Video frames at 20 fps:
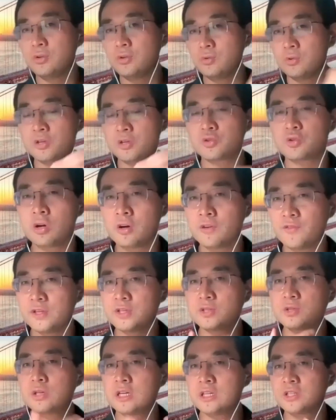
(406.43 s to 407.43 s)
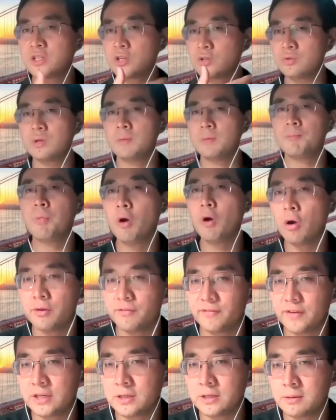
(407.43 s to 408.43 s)
to the surface just using part
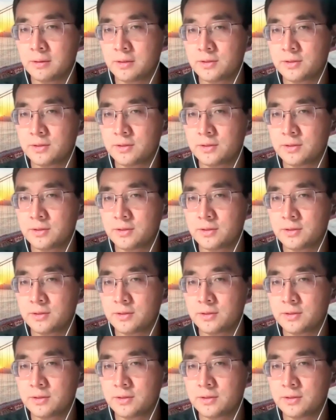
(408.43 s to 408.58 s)
of it.